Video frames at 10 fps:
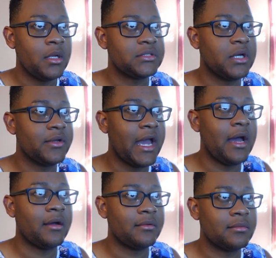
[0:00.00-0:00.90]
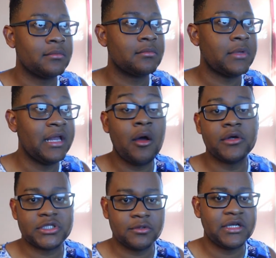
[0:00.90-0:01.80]
So yeah. And
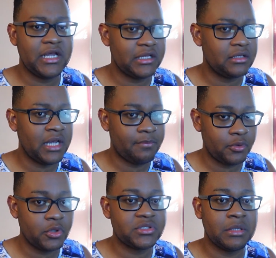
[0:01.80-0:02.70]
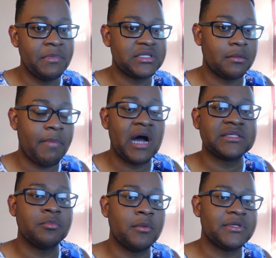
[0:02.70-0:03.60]
also, they did they produced the Mission
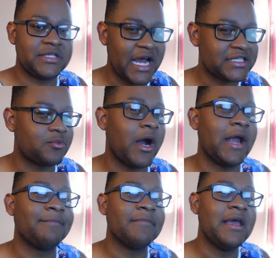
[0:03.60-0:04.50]
Impossible movies. That's right.